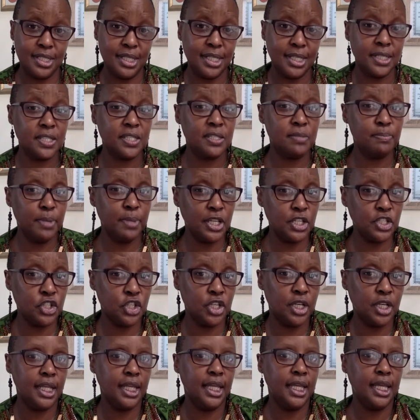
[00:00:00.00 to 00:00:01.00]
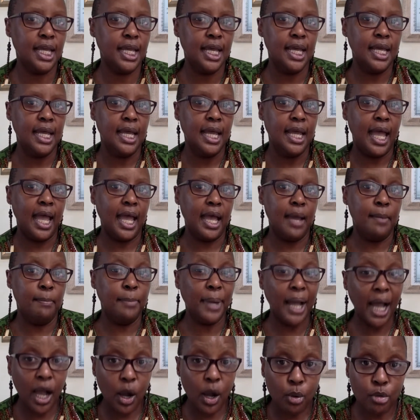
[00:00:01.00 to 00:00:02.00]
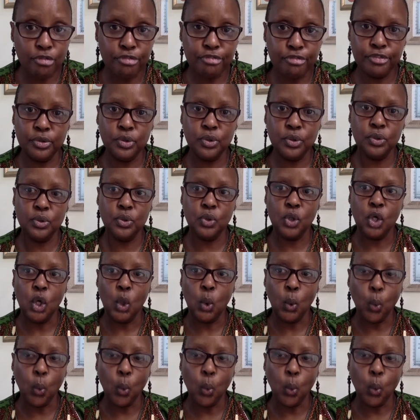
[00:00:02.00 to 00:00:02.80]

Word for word: especially uh, powerful,